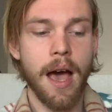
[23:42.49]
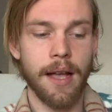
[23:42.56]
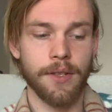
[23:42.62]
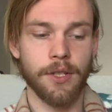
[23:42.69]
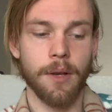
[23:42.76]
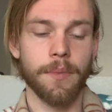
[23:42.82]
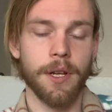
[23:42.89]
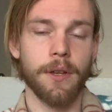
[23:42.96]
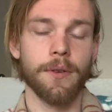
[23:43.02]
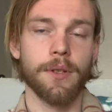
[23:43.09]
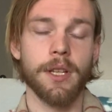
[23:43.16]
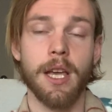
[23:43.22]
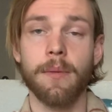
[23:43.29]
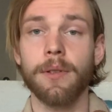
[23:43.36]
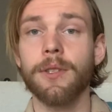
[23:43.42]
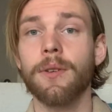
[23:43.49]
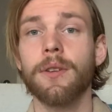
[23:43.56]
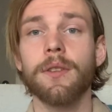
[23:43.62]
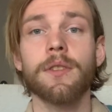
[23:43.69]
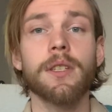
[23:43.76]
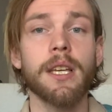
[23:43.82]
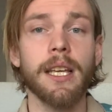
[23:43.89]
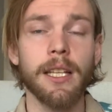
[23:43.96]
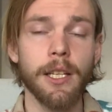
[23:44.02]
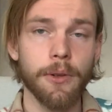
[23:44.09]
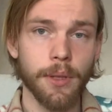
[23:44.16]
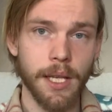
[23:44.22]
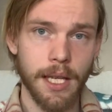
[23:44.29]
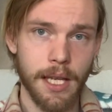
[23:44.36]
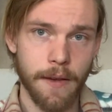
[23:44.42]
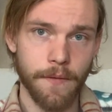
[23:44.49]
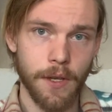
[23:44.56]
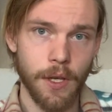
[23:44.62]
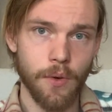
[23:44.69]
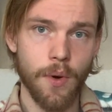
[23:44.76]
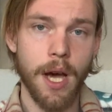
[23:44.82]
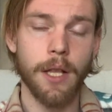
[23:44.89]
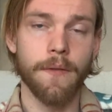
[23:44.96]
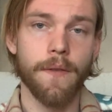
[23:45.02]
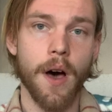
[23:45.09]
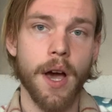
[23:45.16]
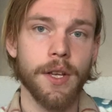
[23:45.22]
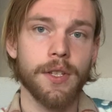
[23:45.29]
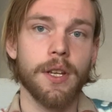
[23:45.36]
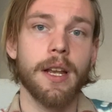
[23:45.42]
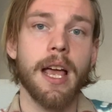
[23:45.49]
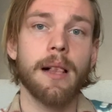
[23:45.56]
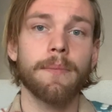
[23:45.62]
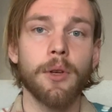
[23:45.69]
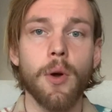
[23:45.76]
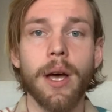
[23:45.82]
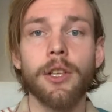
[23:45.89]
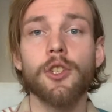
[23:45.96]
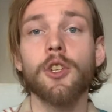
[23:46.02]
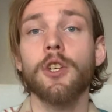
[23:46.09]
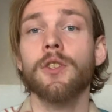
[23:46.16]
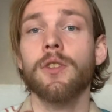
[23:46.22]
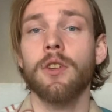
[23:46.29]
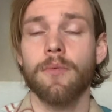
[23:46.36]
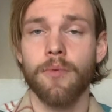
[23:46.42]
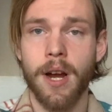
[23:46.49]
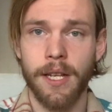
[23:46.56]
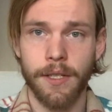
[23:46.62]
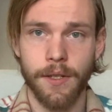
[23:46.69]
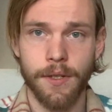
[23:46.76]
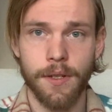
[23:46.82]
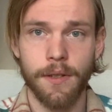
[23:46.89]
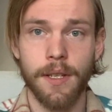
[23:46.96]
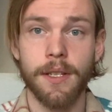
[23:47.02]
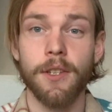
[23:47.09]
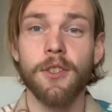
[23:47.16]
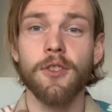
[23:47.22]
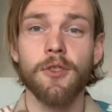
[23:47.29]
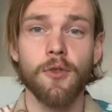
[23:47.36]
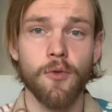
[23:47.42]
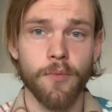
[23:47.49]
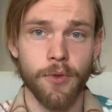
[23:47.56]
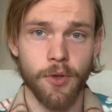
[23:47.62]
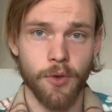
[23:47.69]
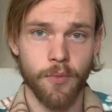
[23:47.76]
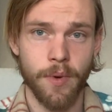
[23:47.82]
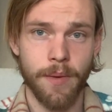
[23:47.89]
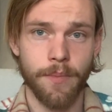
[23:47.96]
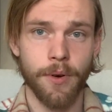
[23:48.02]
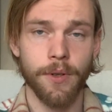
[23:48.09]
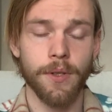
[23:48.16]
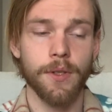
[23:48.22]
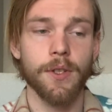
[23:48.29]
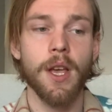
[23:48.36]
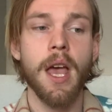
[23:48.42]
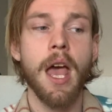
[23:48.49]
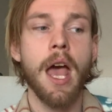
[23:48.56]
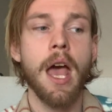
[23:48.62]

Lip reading: and somebody who's able to continually give you advice and help you adjust your practice. This is super, super important.